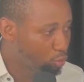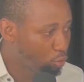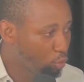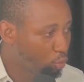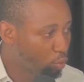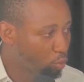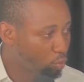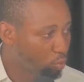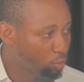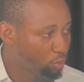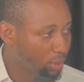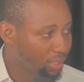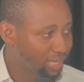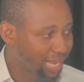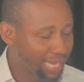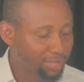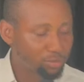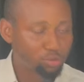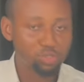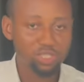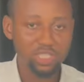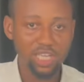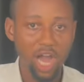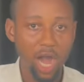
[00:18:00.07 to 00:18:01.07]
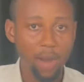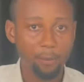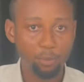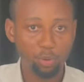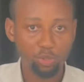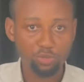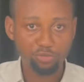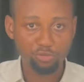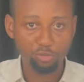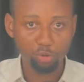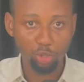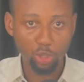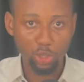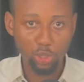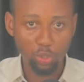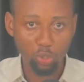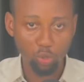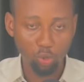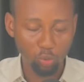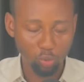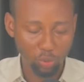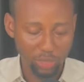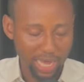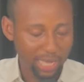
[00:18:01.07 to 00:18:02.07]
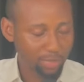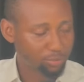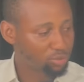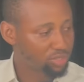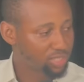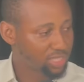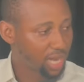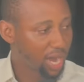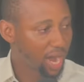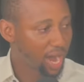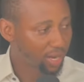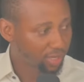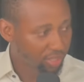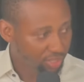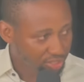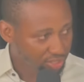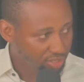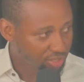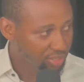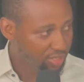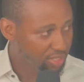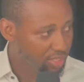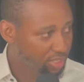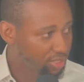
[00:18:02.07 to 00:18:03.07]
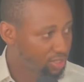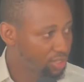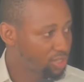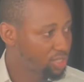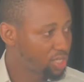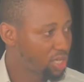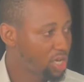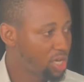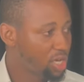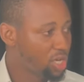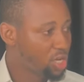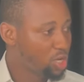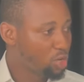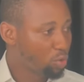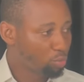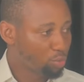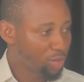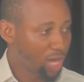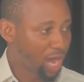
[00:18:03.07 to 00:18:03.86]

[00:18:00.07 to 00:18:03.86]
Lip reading: would like to see our portfolio, we like to see our listings, we